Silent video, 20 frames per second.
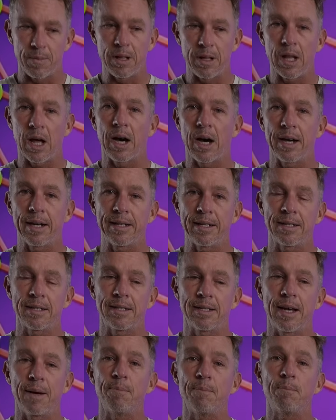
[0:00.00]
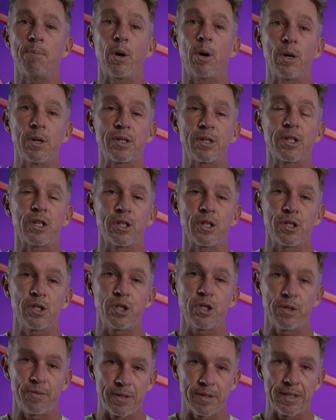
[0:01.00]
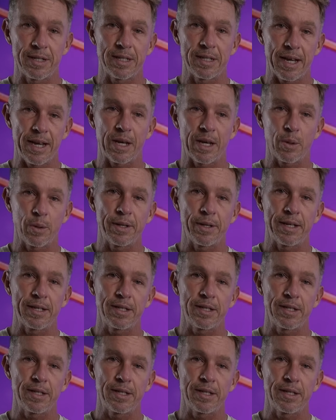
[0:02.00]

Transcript: lines that most surfers take when they